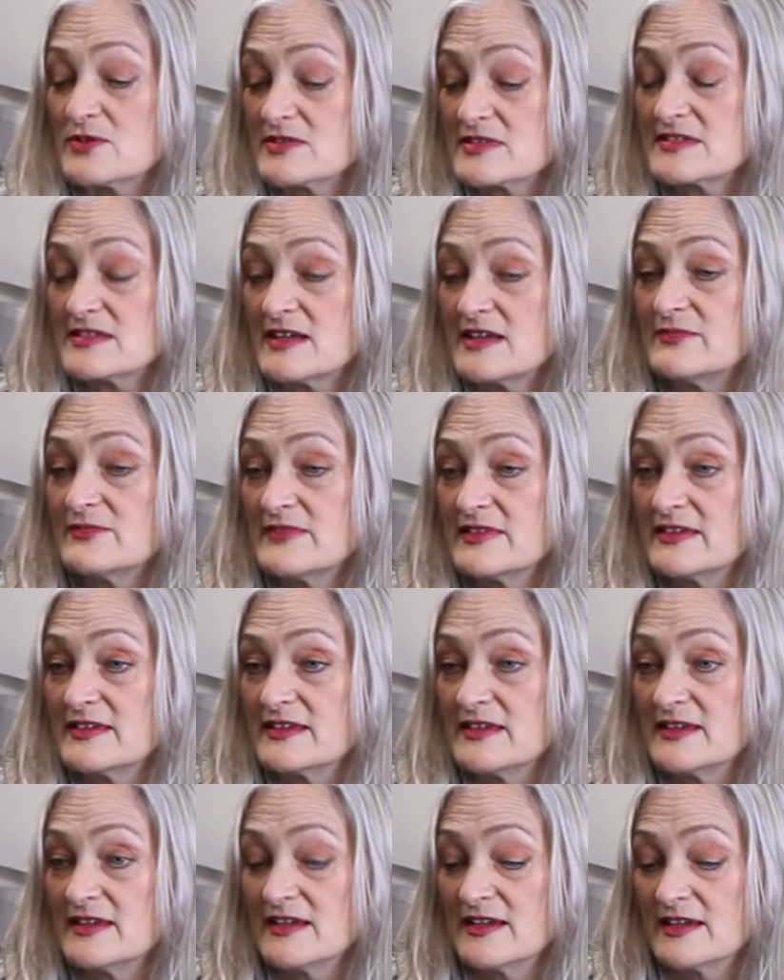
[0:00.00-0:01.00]
I've been watching him
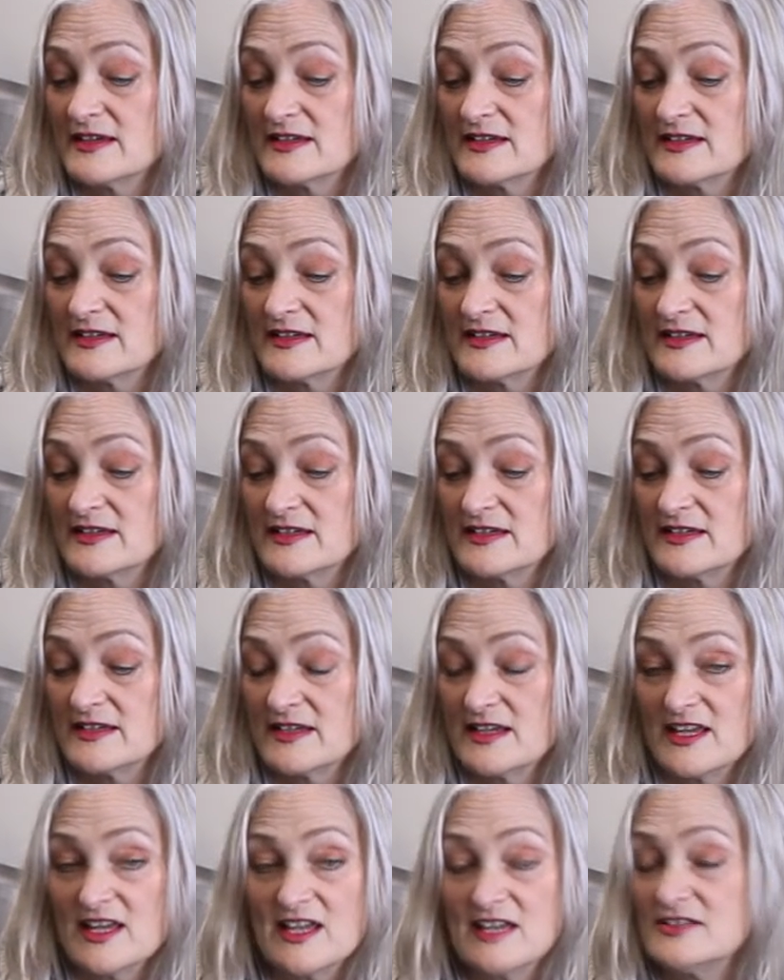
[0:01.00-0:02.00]
and he's a bit
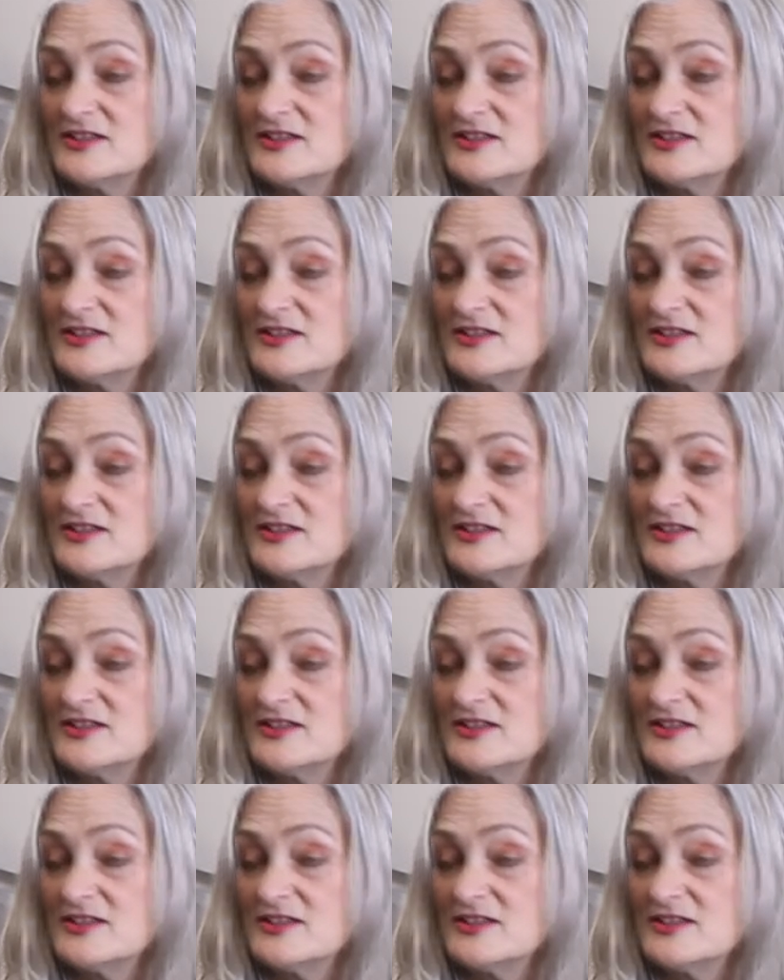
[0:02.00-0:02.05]
flaky.